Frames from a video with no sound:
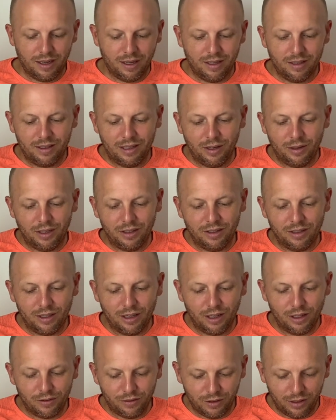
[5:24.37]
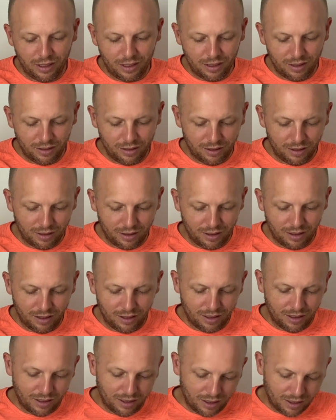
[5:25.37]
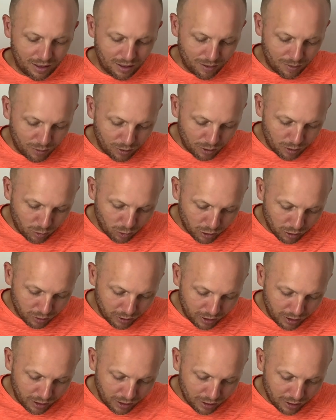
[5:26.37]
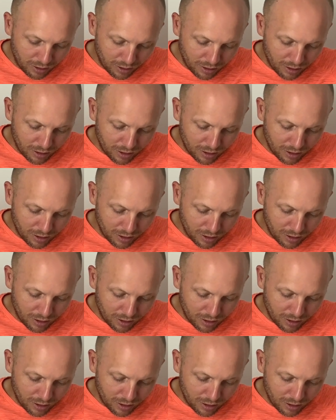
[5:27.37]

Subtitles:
See how nice and colorful that is? A little more green here.